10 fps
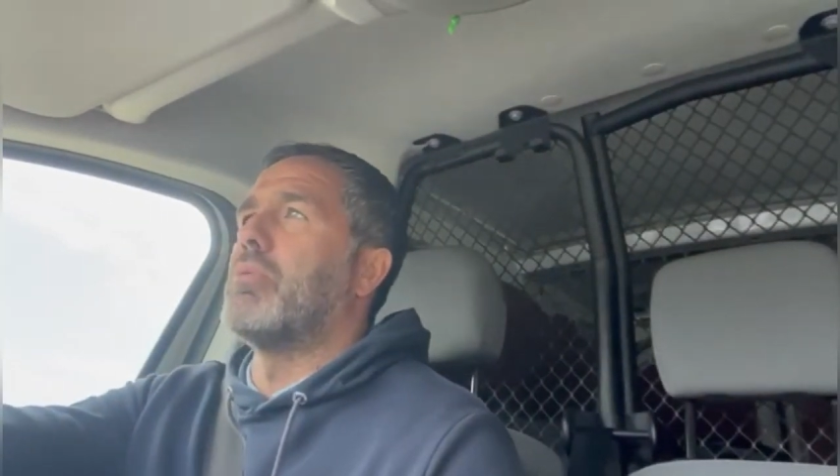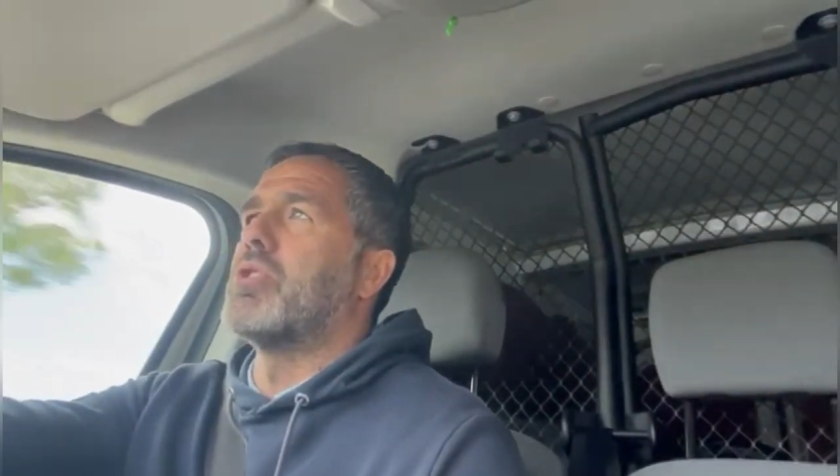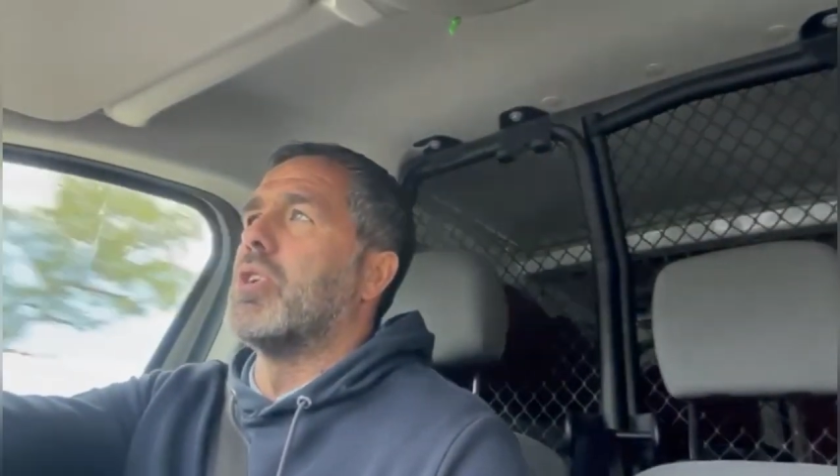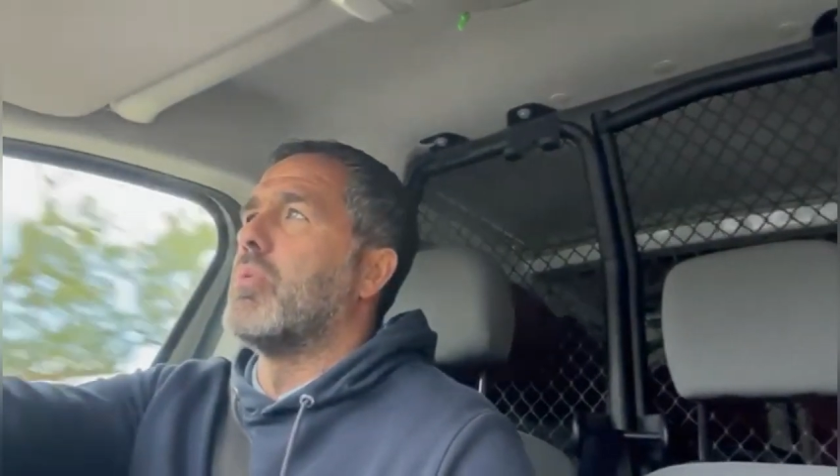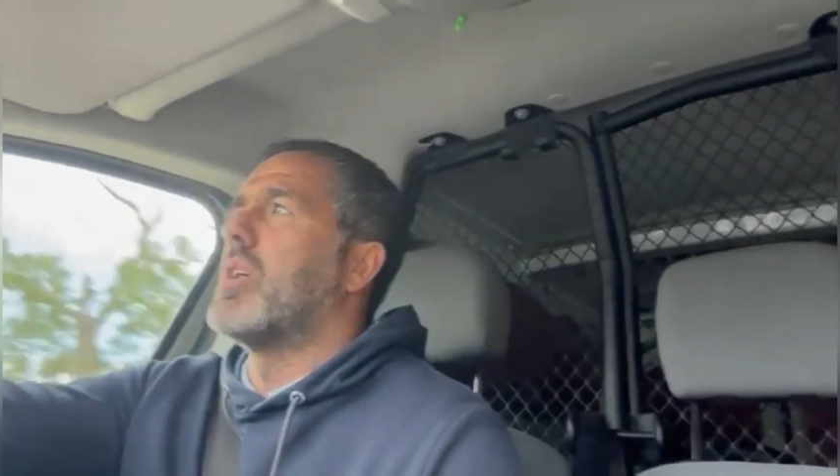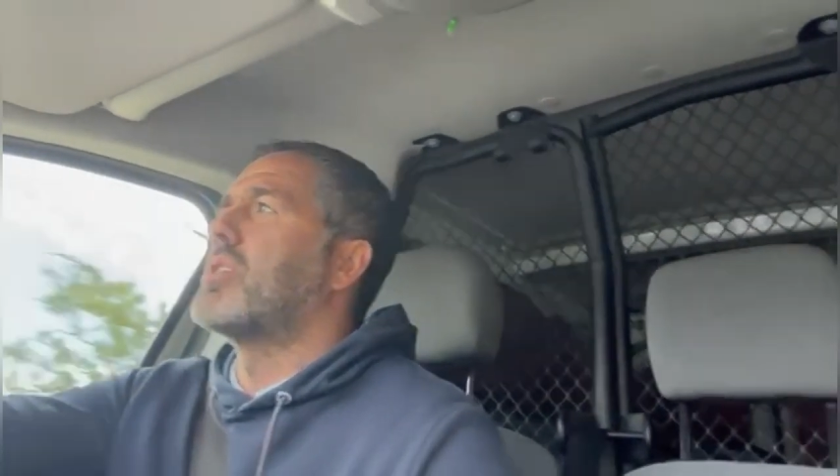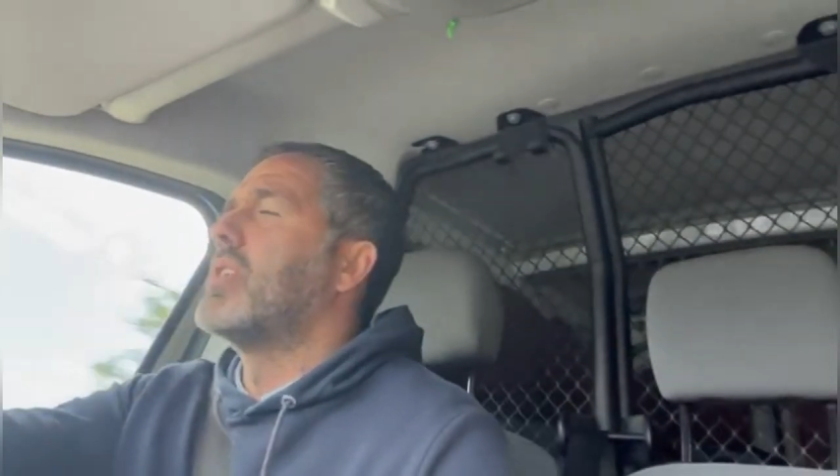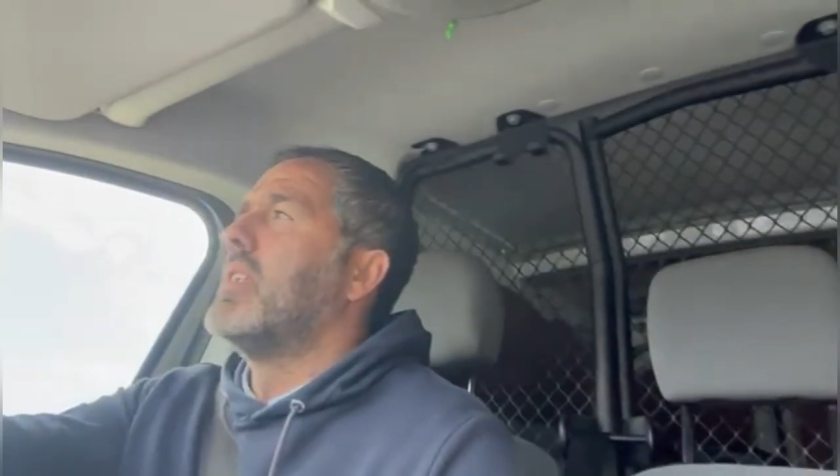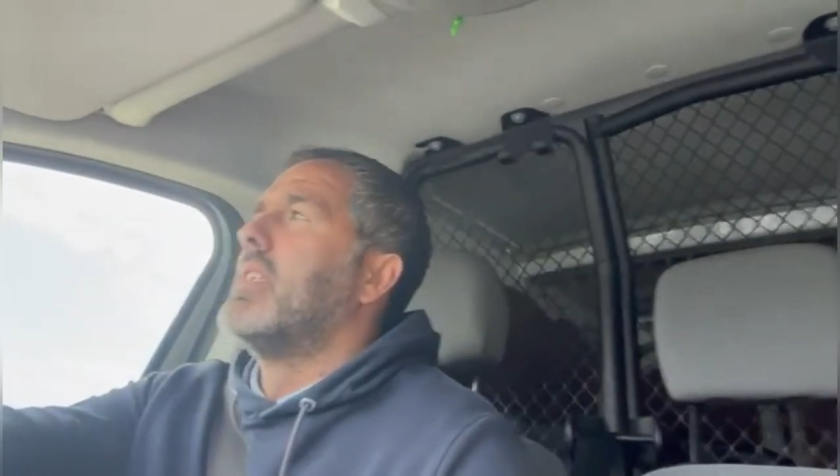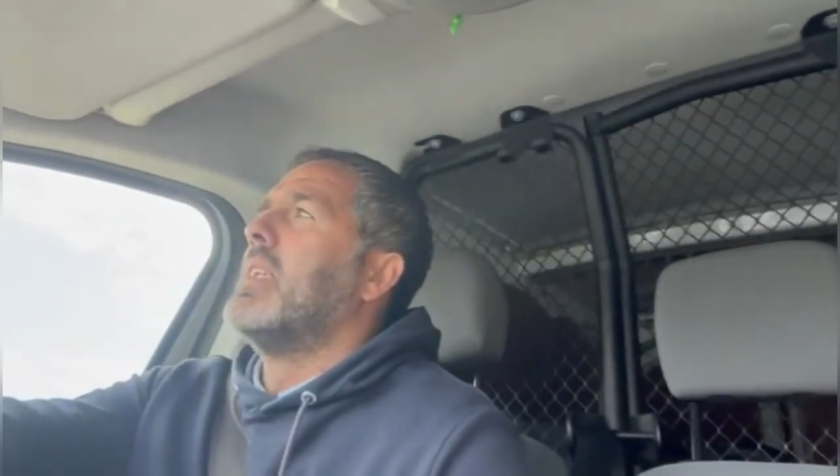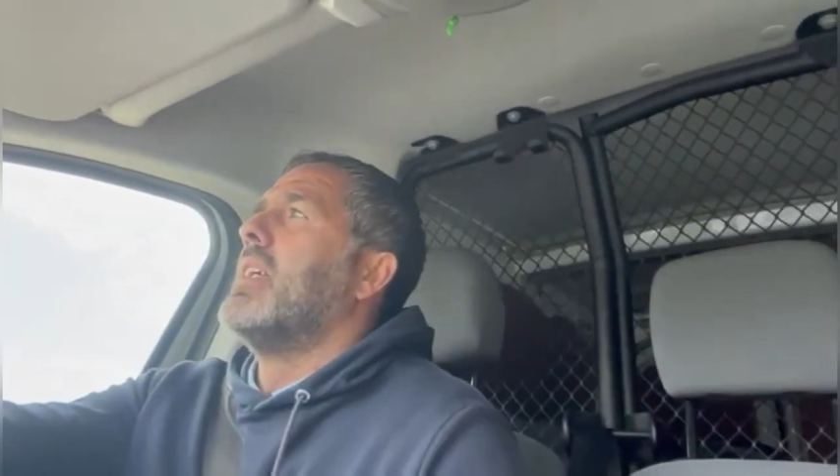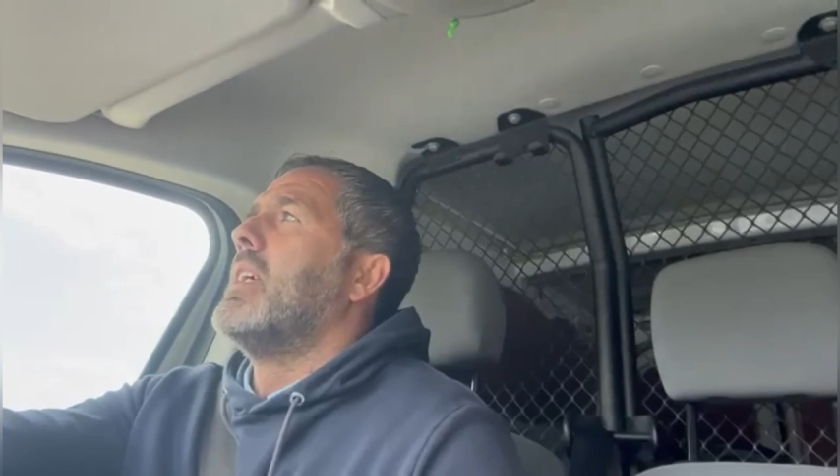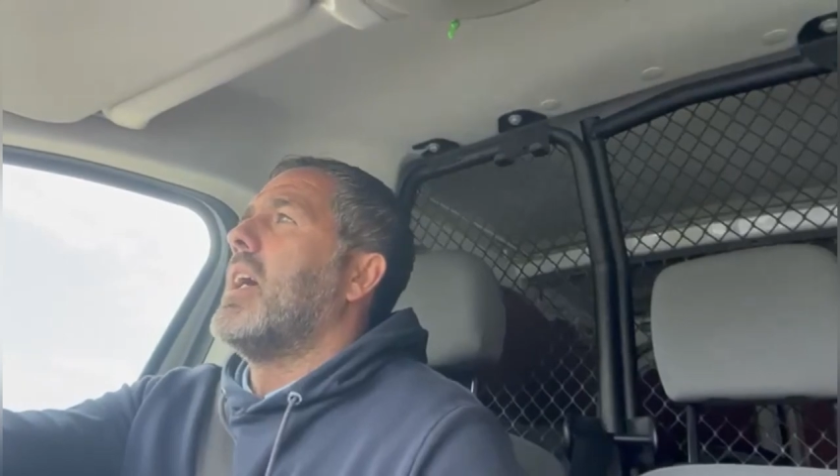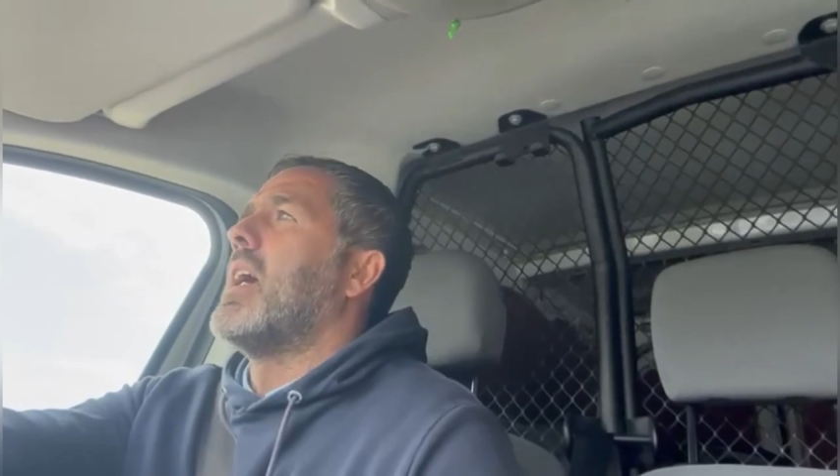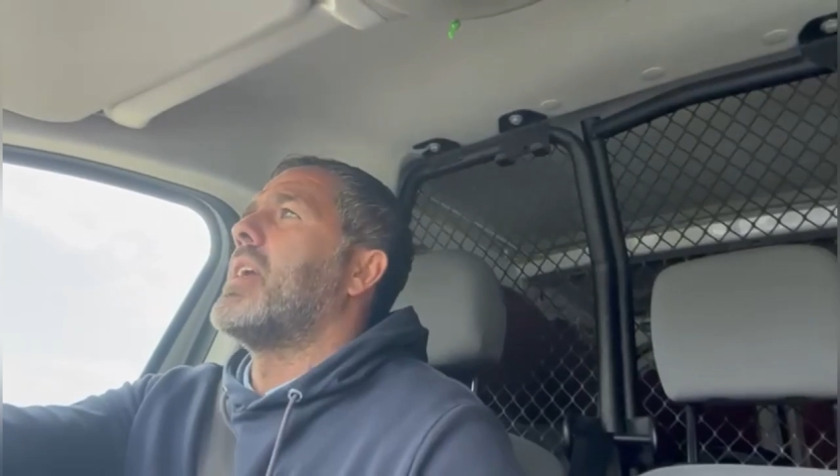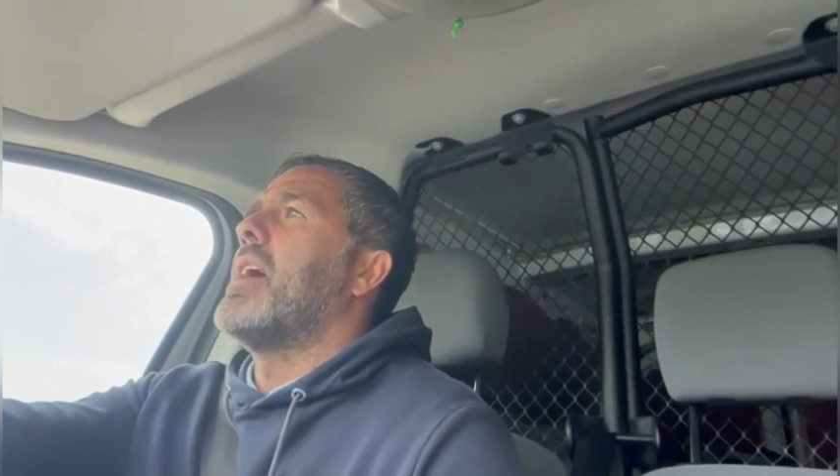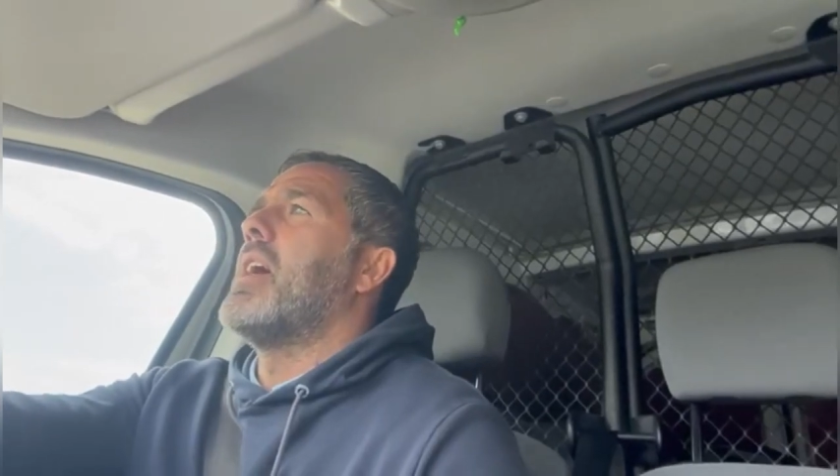result was. And